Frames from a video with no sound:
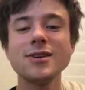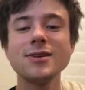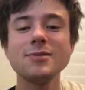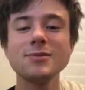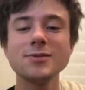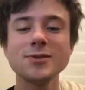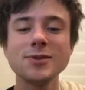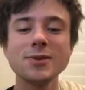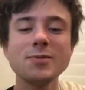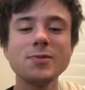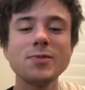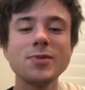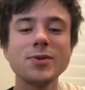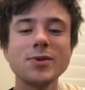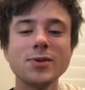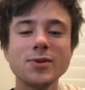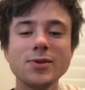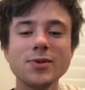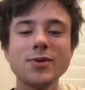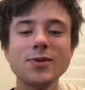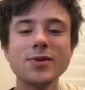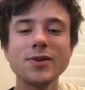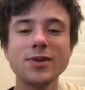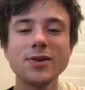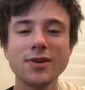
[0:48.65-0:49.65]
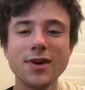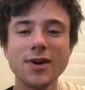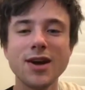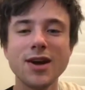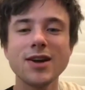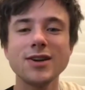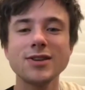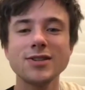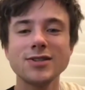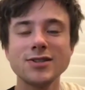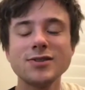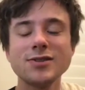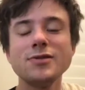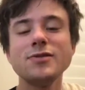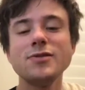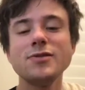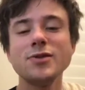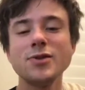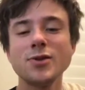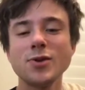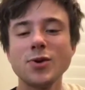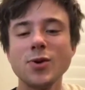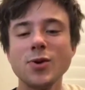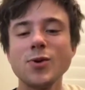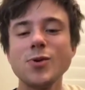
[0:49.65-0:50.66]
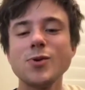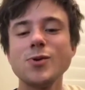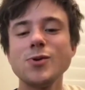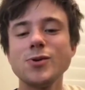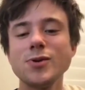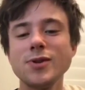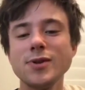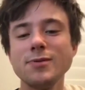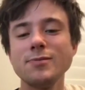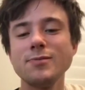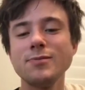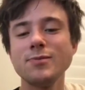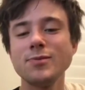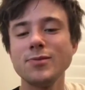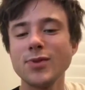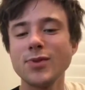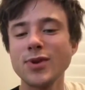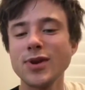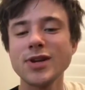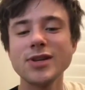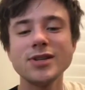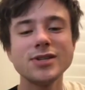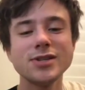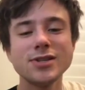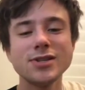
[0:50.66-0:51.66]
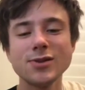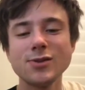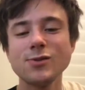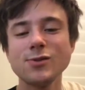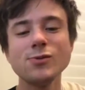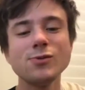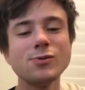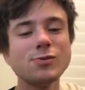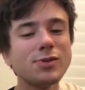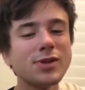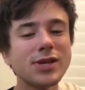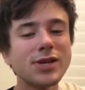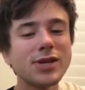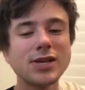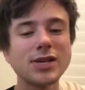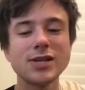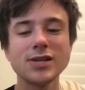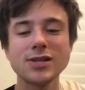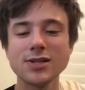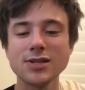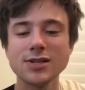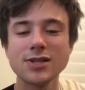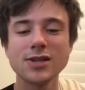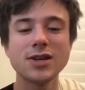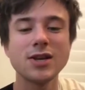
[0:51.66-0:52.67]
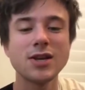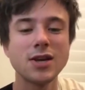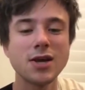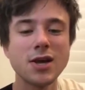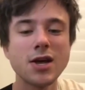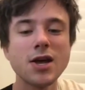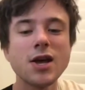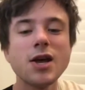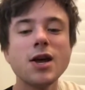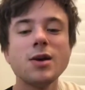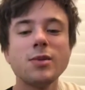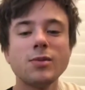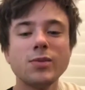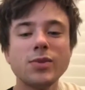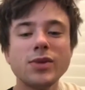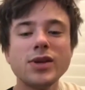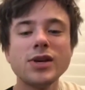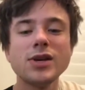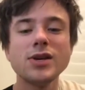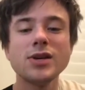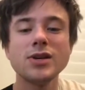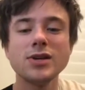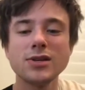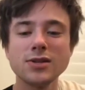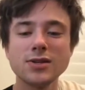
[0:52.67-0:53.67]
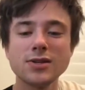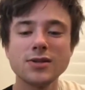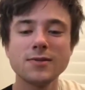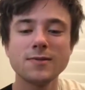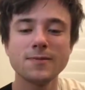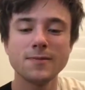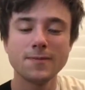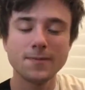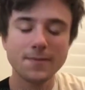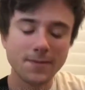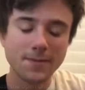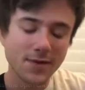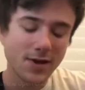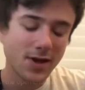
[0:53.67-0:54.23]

Now I'm slipping through the cracks of your cold embrace. So please, please,